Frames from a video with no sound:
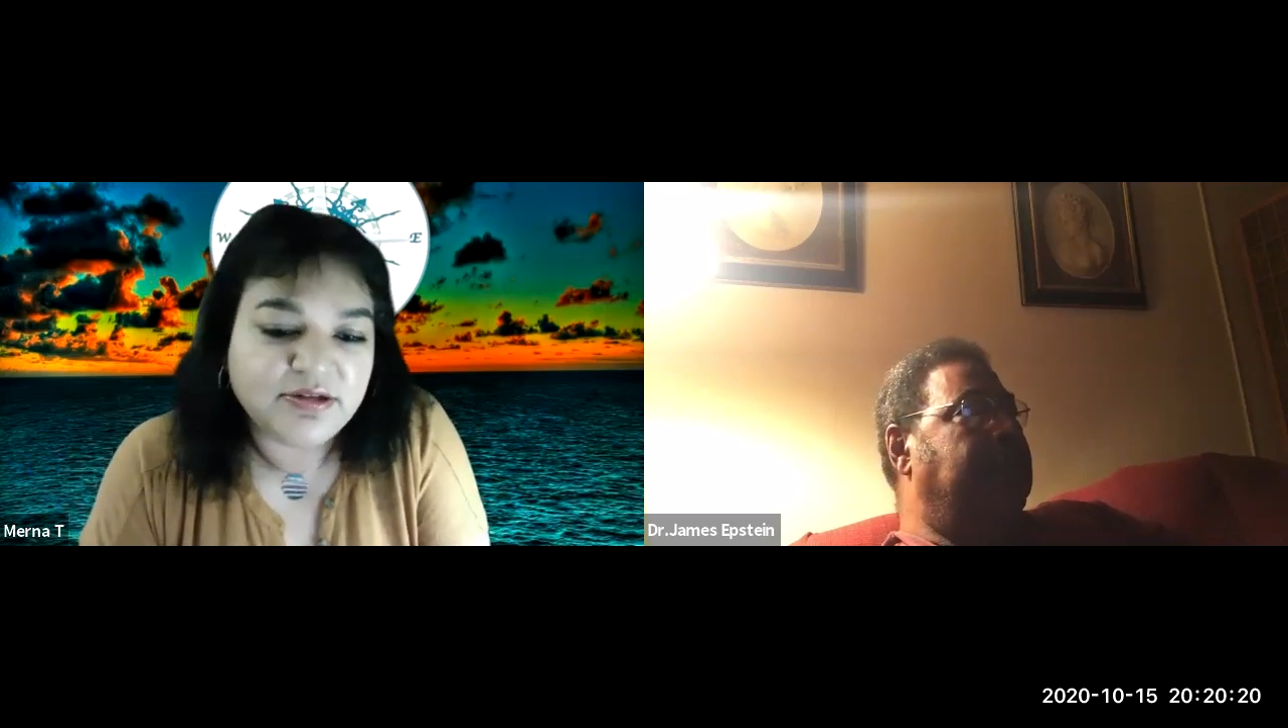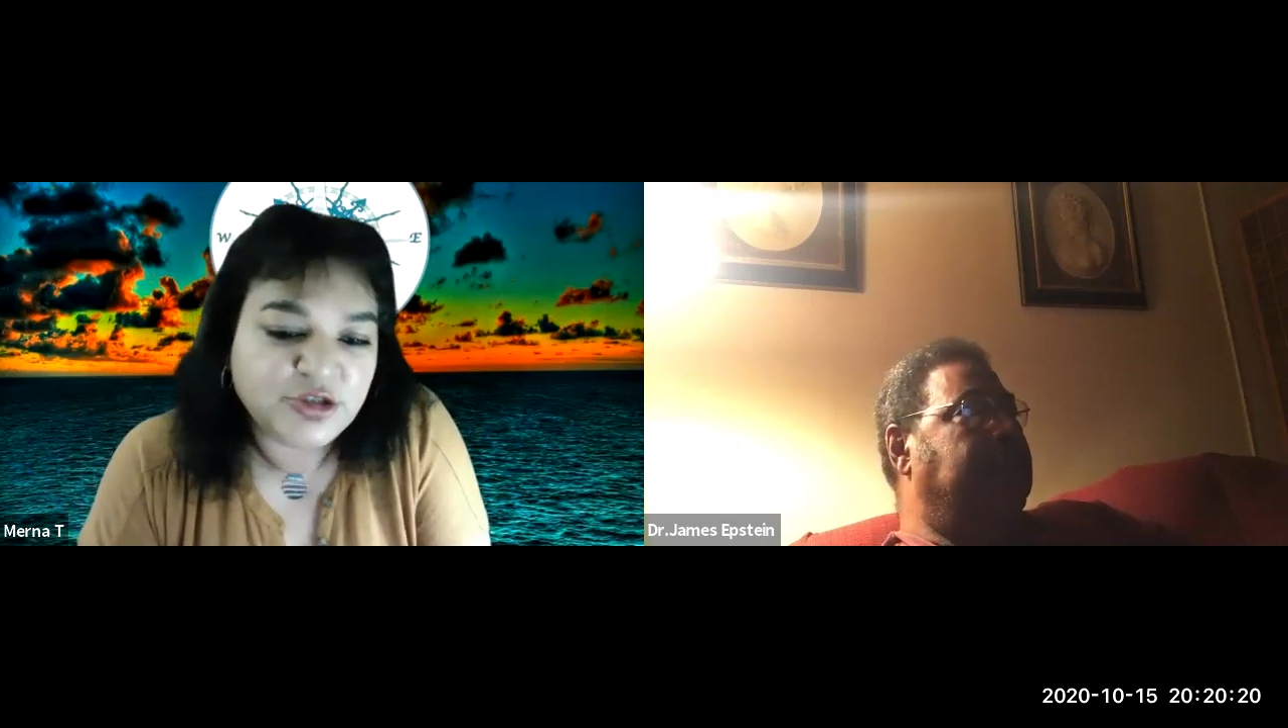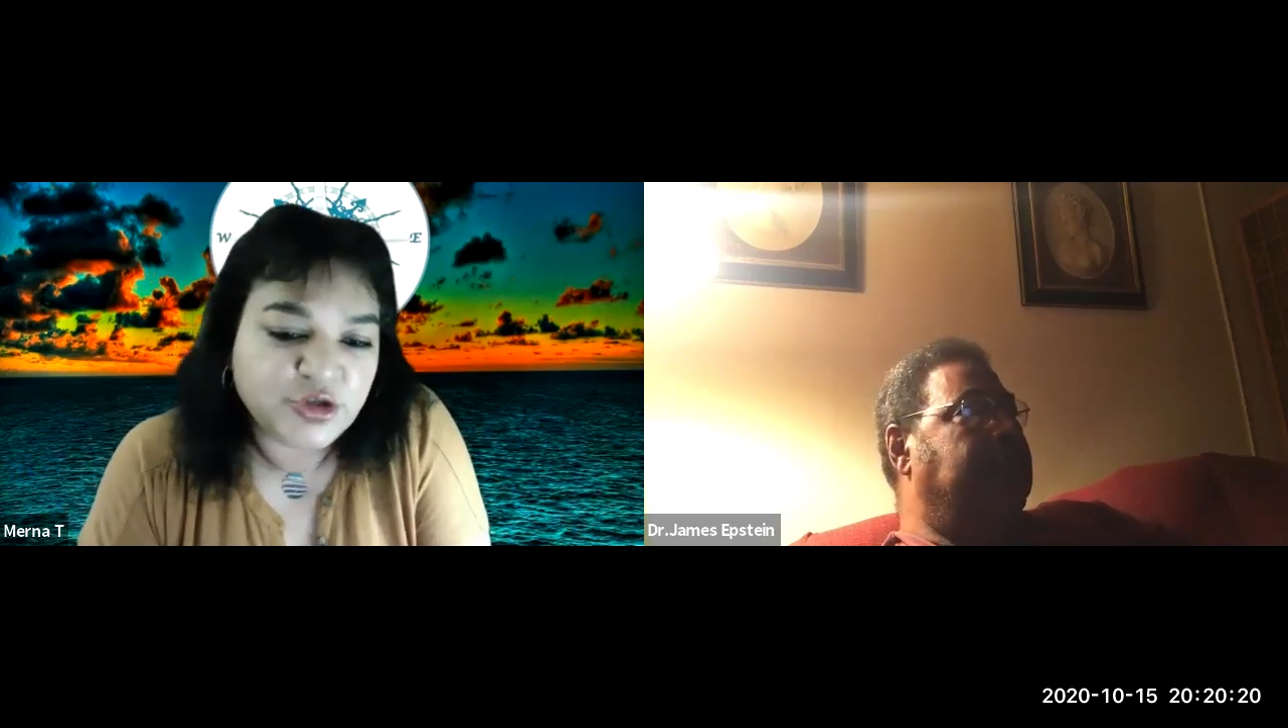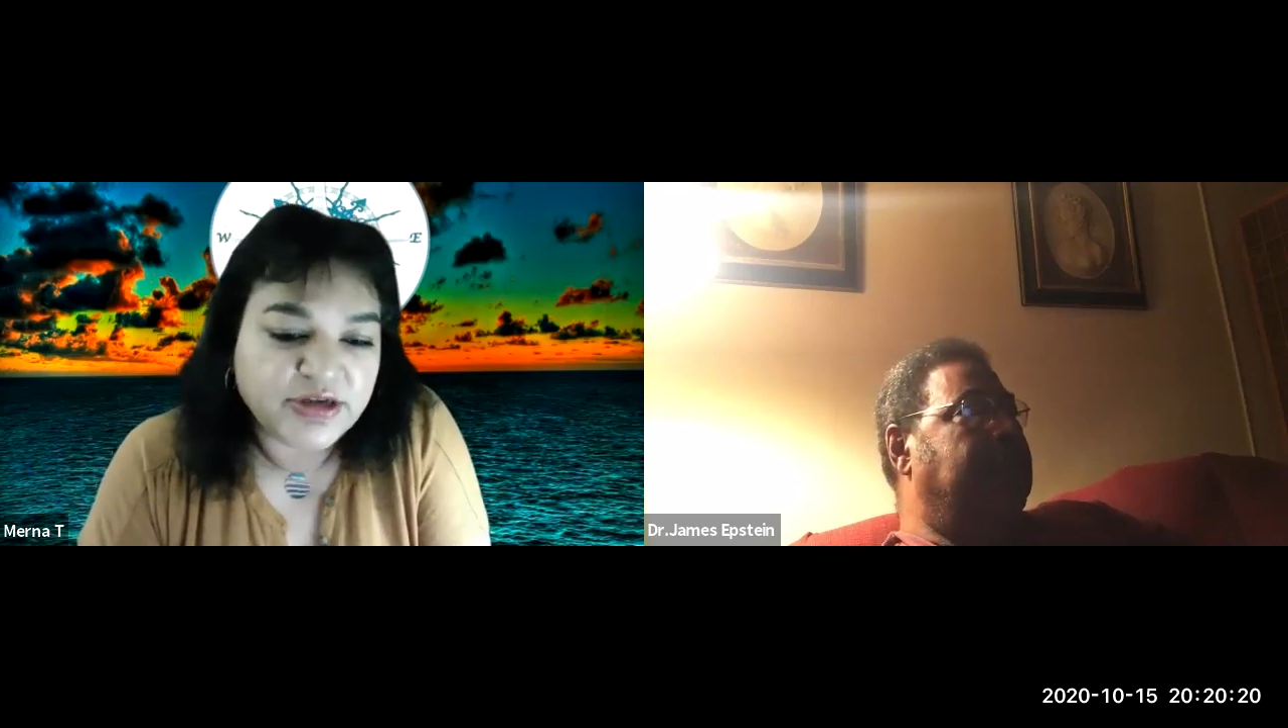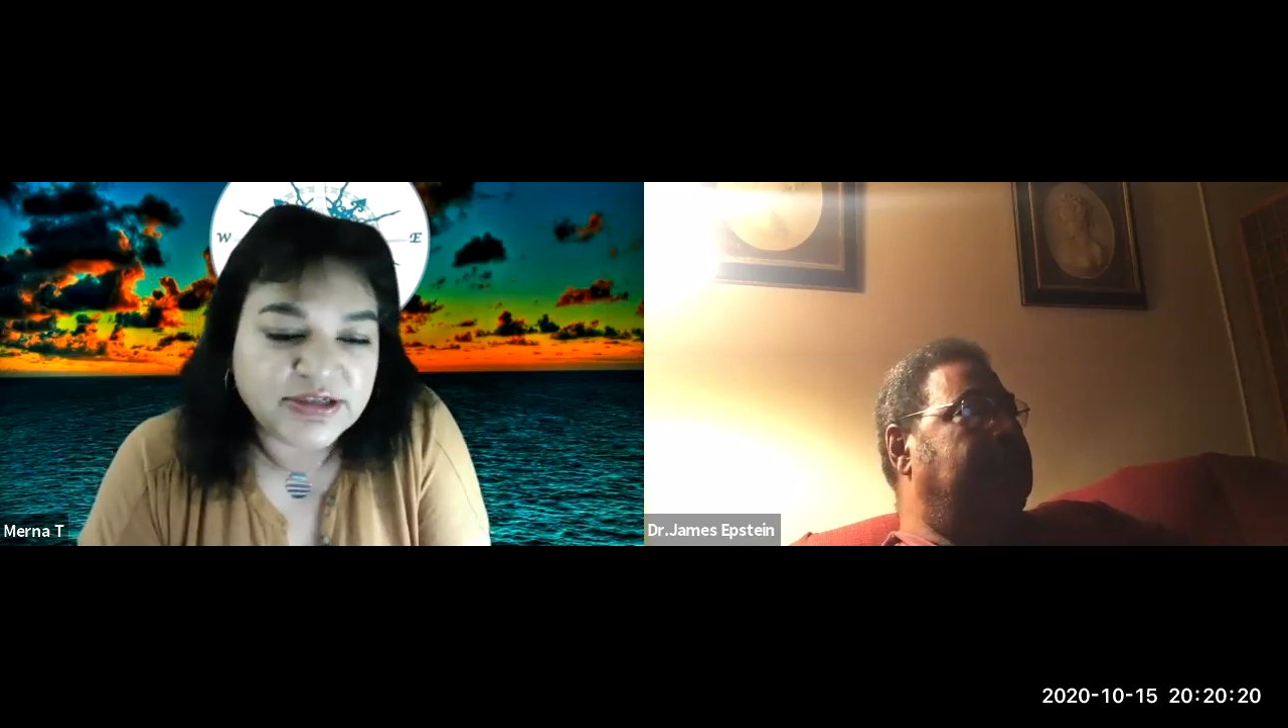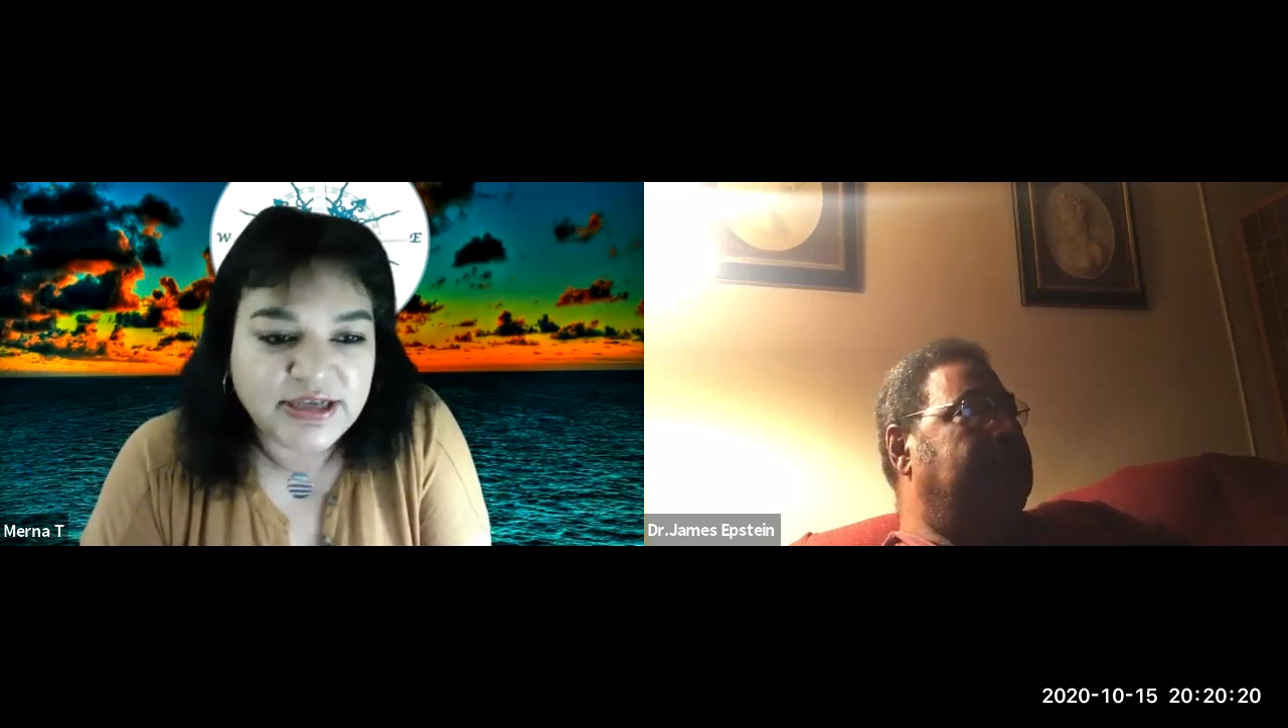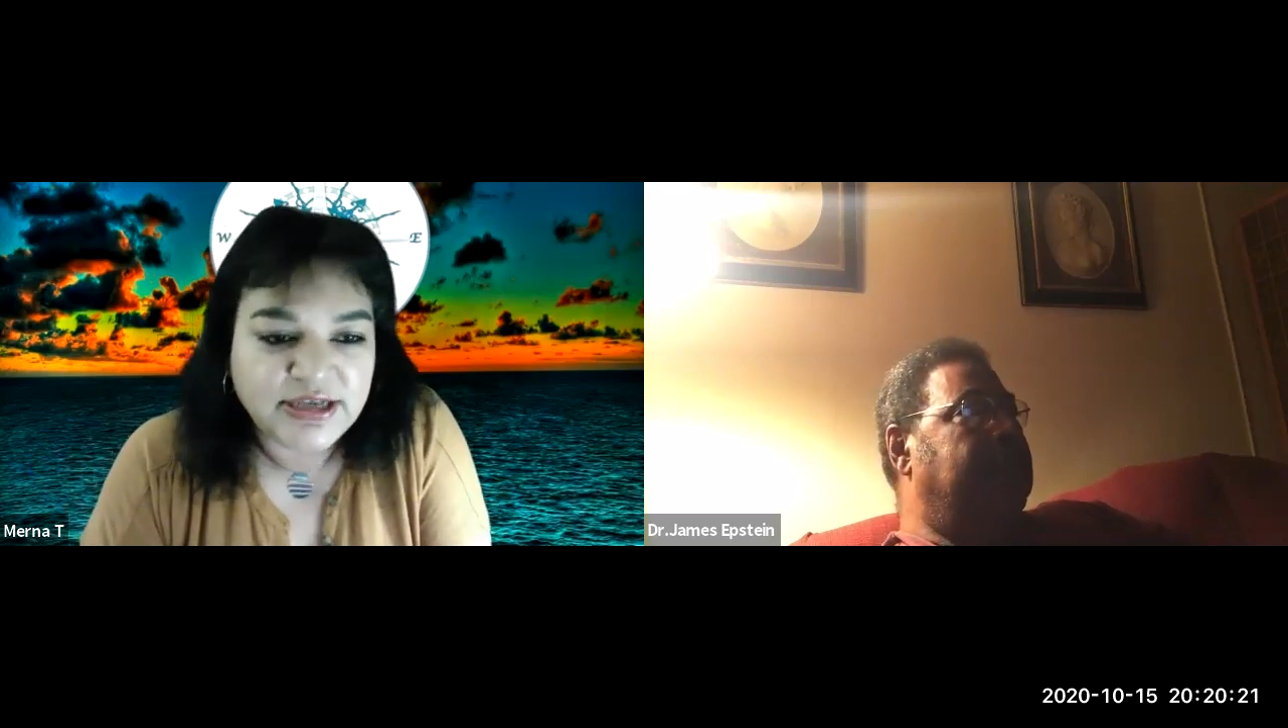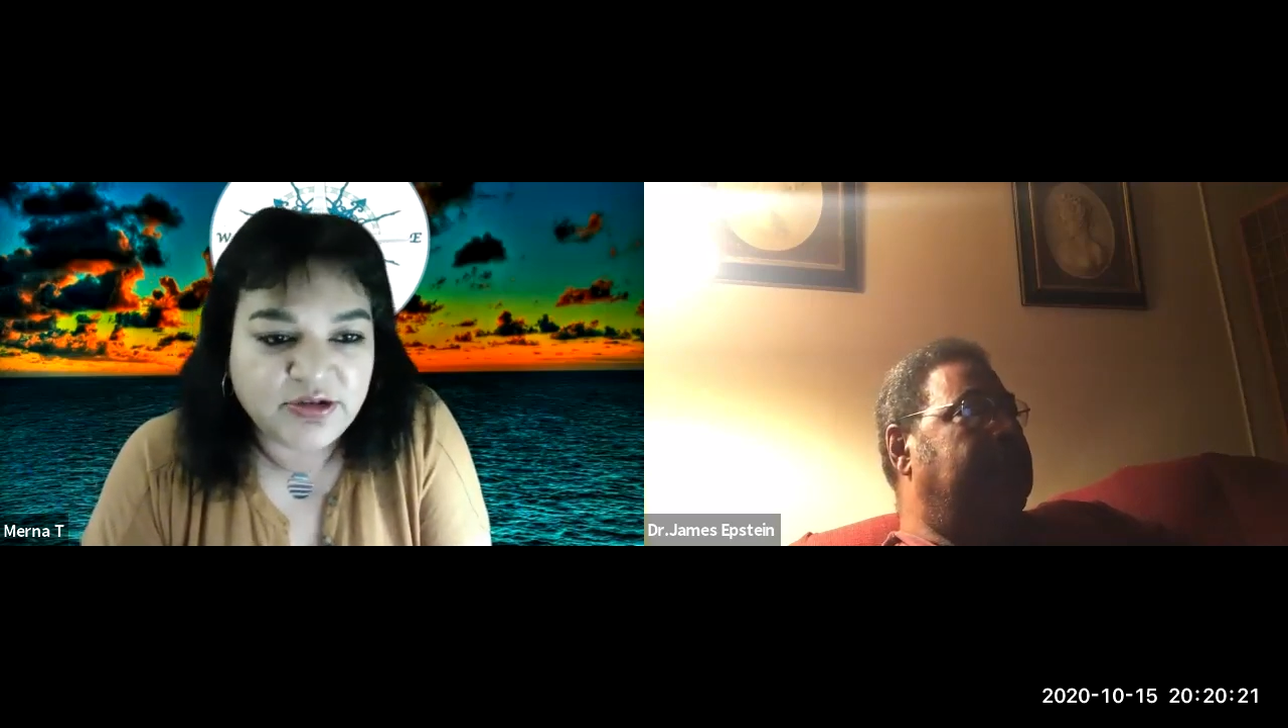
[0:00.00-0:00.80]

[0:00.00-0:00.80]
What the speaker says: short is